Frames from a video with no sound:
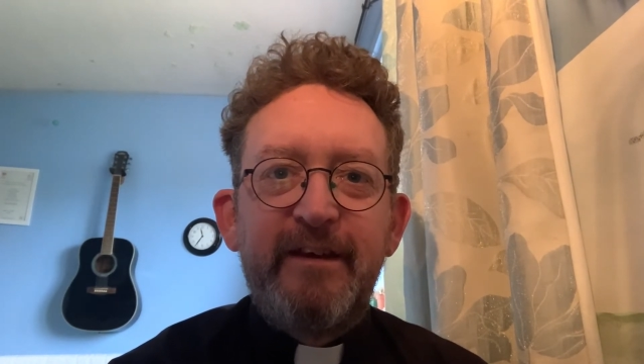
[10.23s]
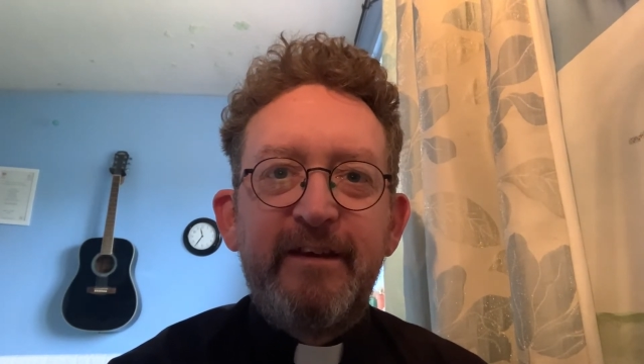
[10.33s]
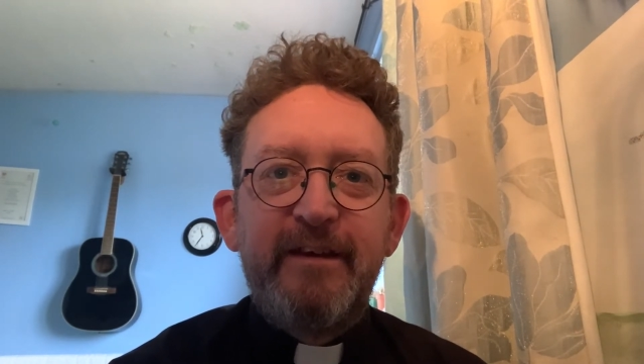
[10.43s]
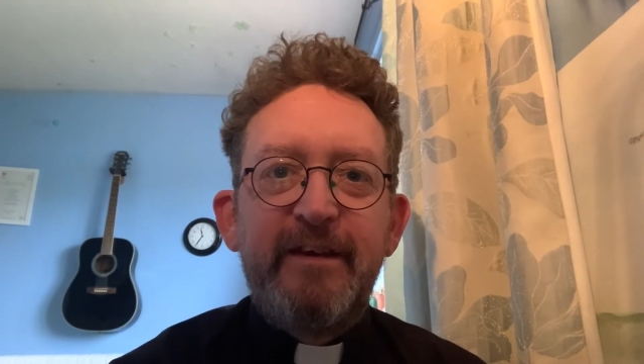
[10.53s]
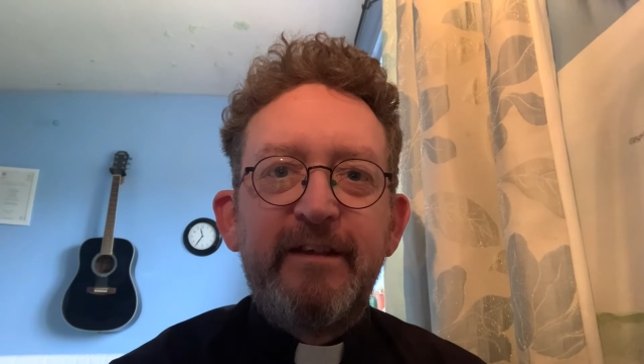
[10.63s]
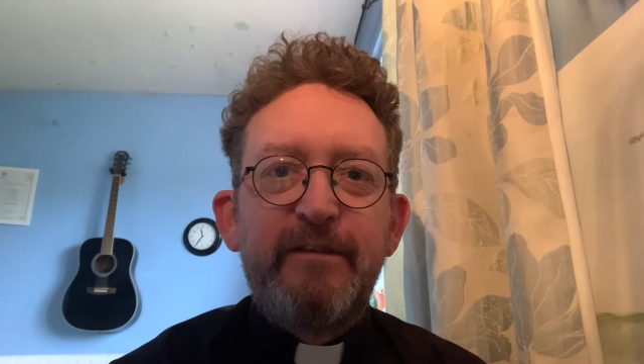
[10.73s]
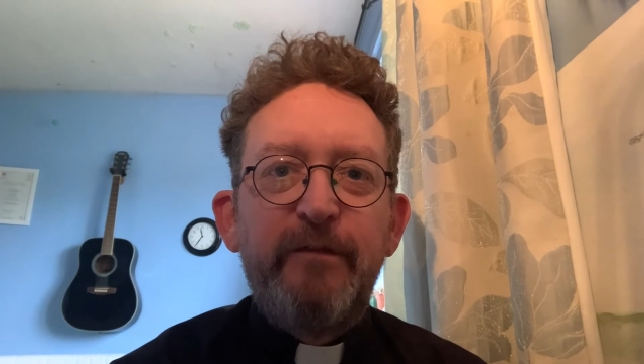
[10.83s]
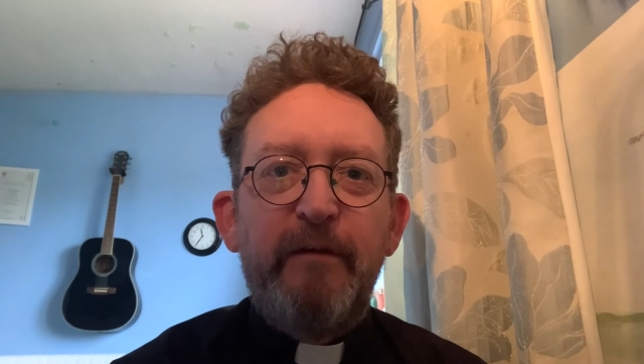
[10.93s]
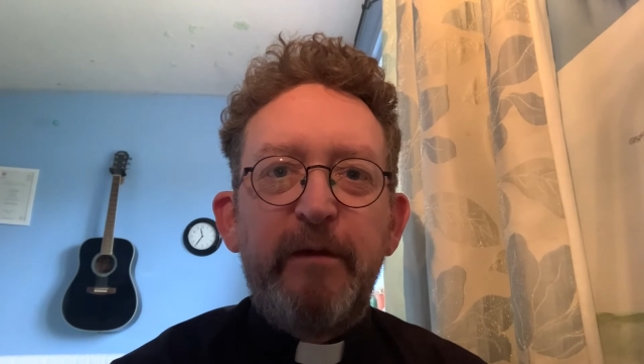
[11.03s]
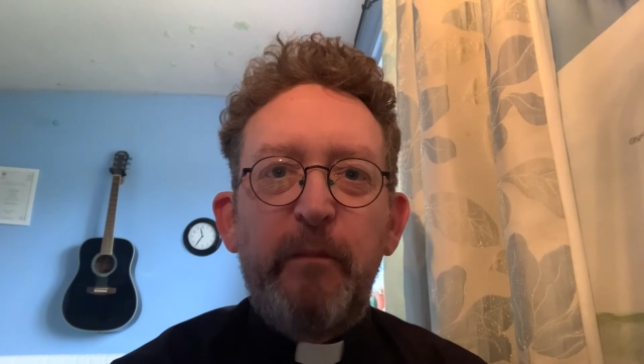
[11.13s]
it's
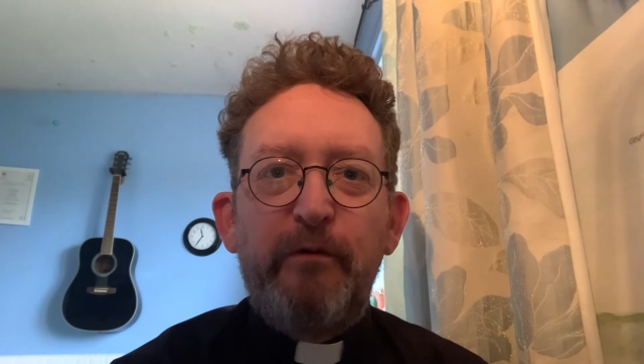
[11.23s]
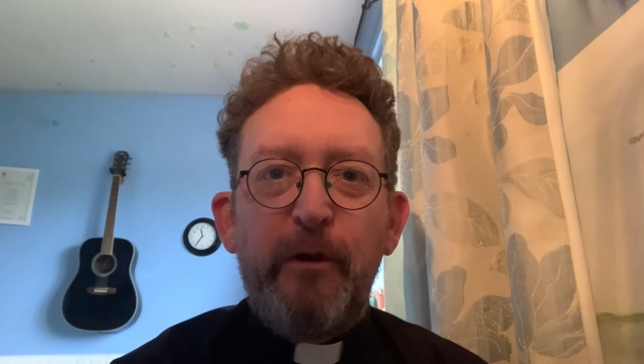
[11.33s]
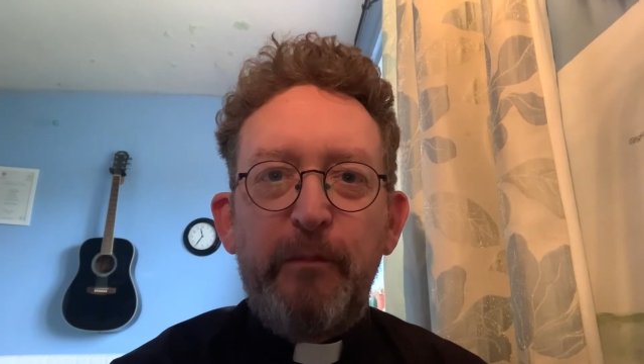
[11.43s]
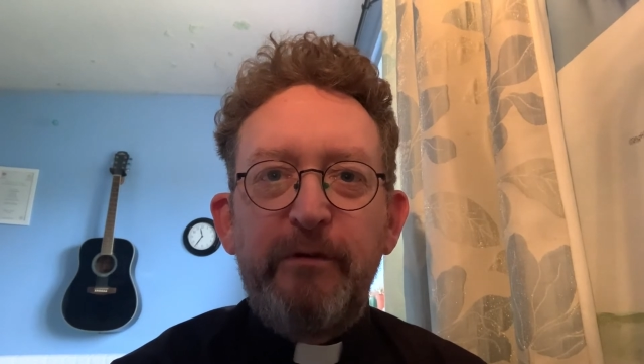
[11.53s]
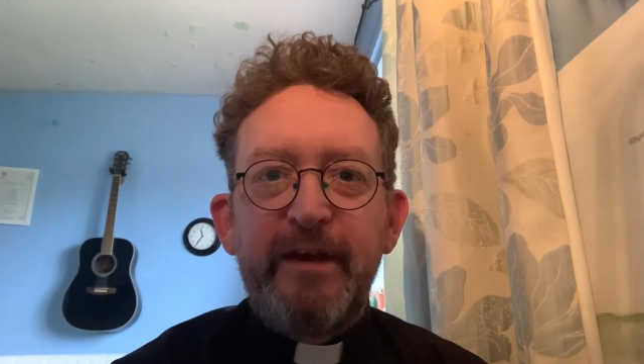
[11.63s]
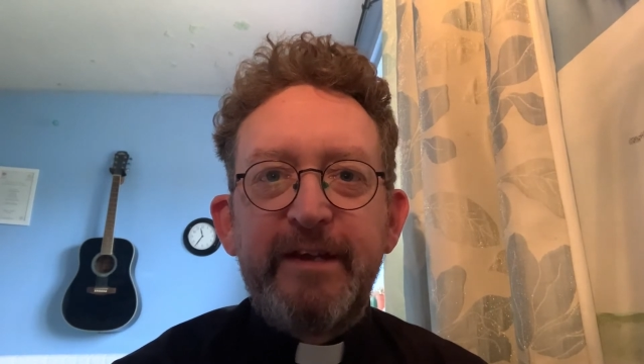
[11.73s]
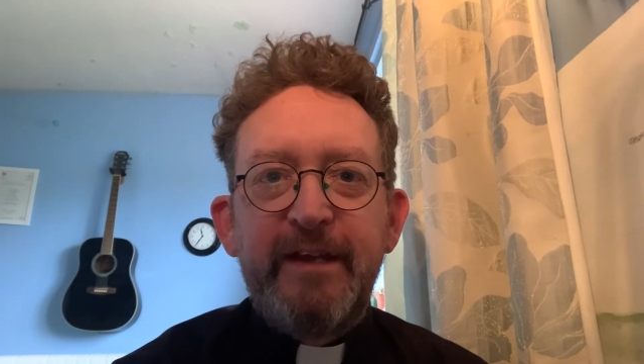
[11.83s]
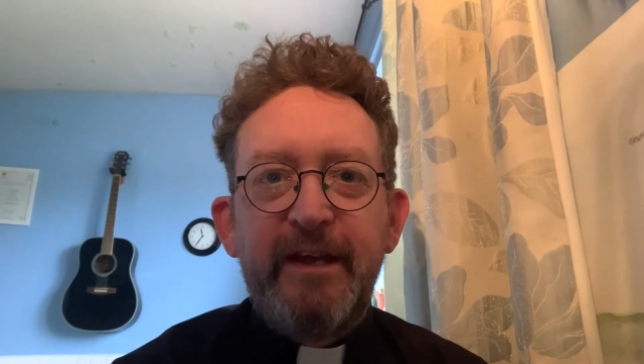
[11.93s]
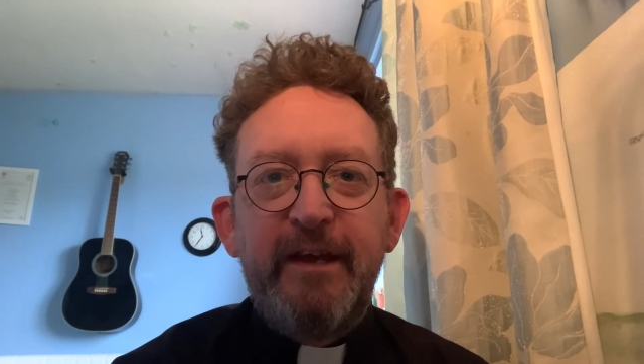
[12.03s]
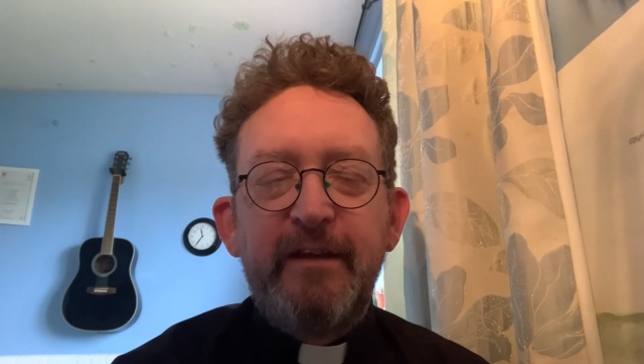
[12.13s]
very appropriate
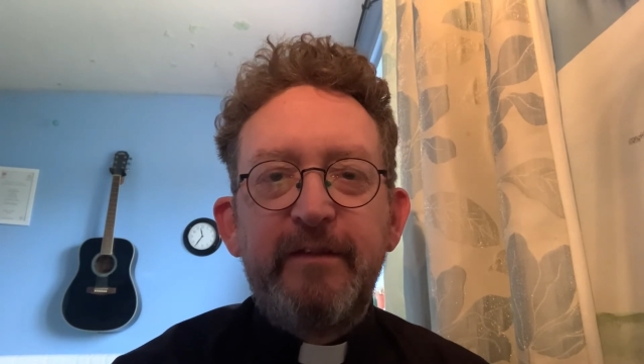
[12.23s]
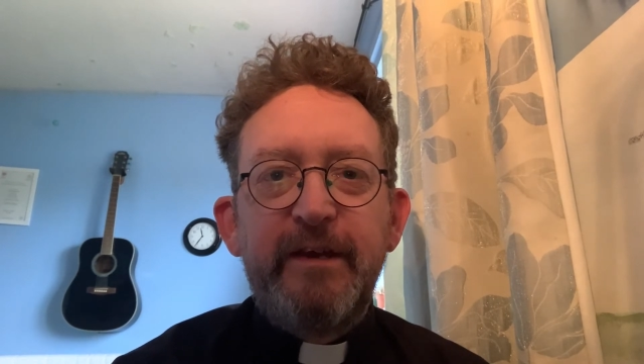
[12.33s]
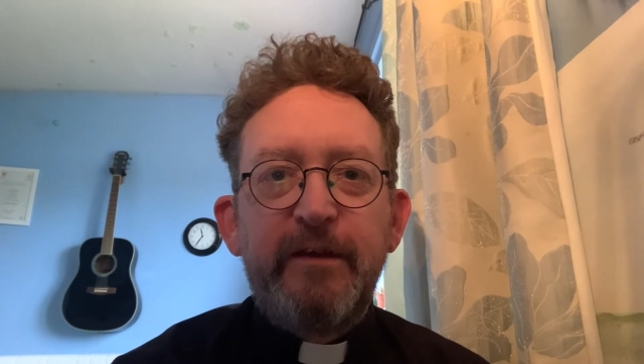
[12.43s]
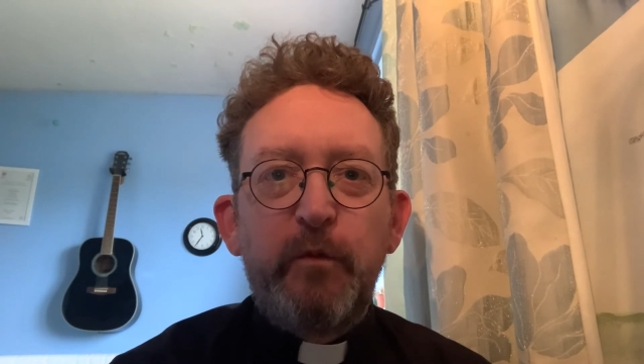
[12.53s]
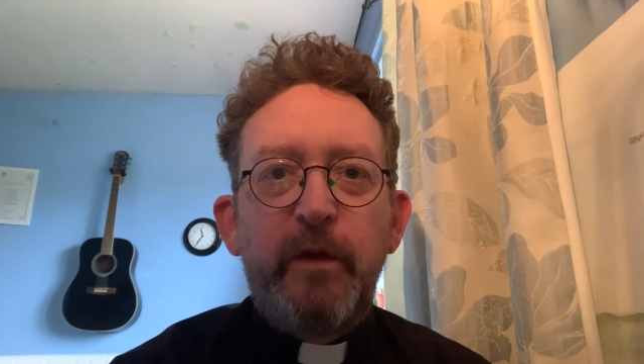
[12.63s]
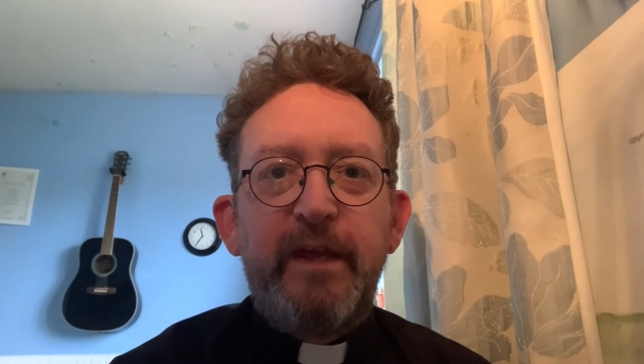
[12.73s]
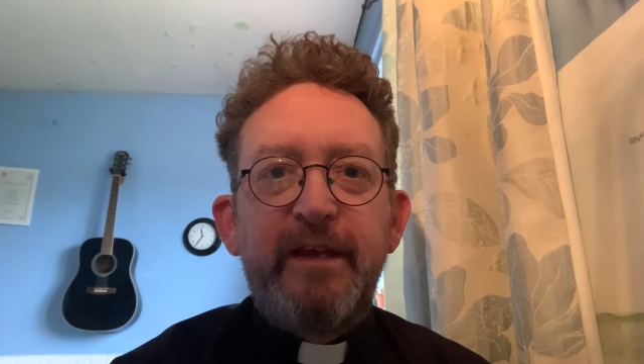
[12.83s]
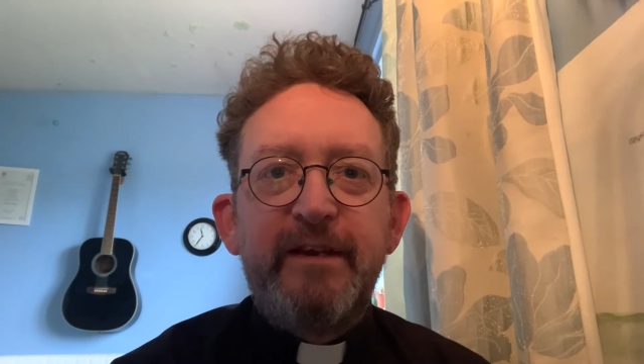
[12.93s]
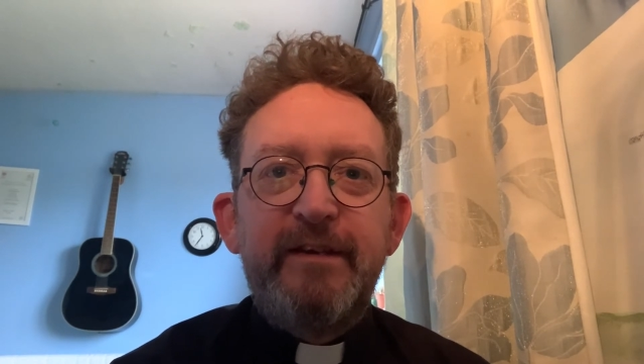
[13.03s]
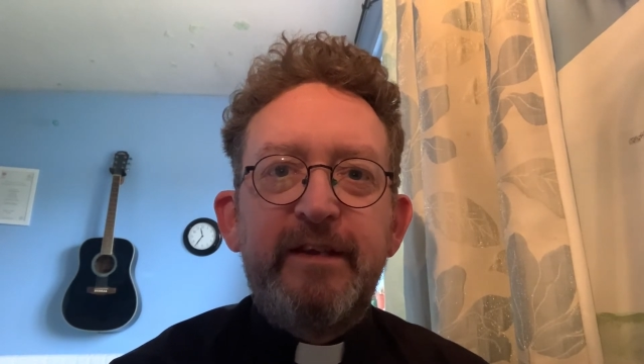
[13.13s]
that we
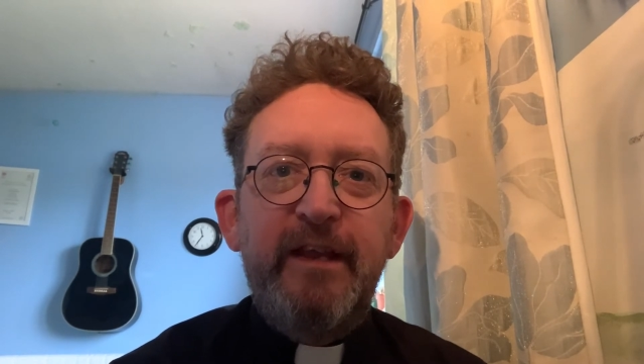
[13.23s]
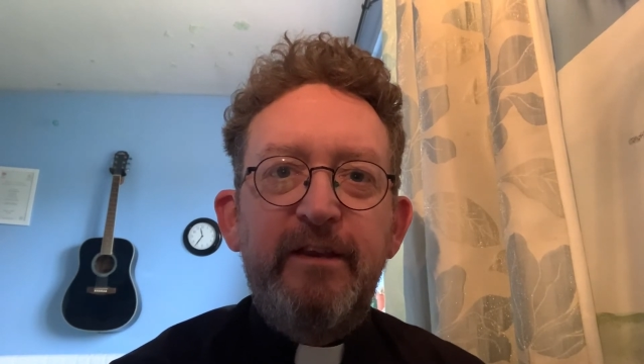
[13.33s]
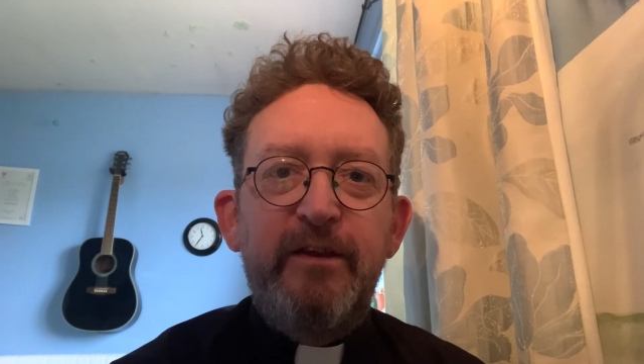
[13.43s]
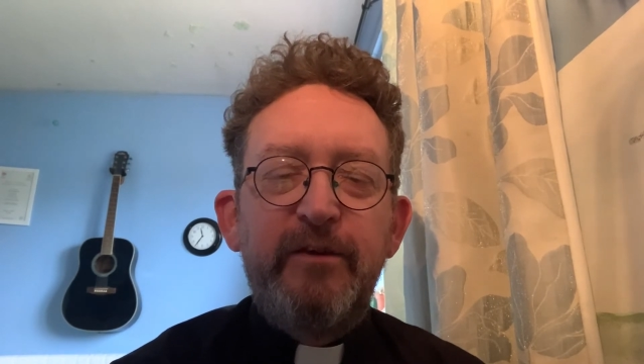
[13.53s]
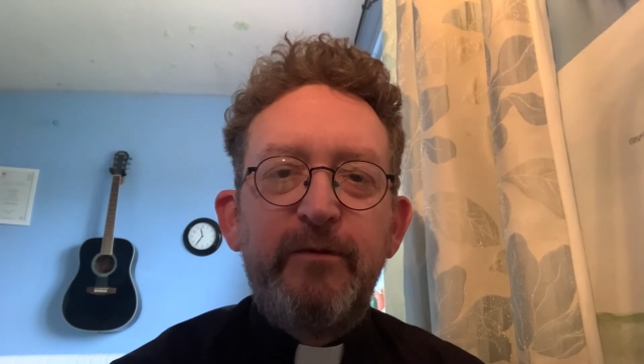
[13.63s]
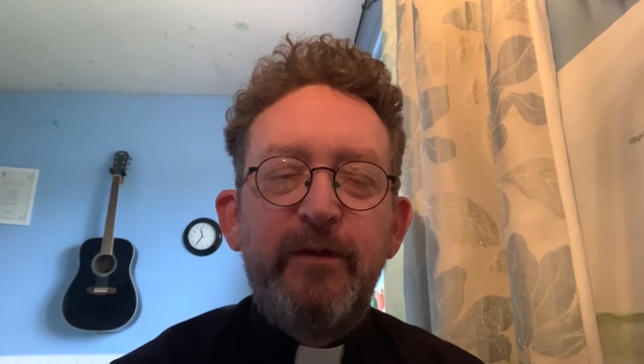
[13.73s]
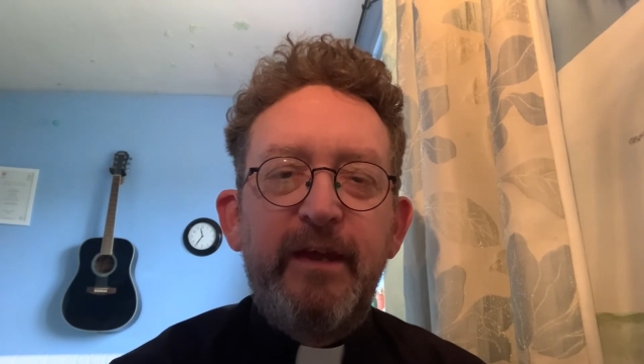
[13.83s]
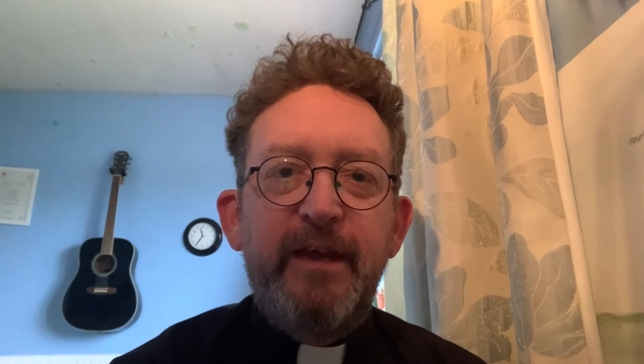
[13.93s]
continue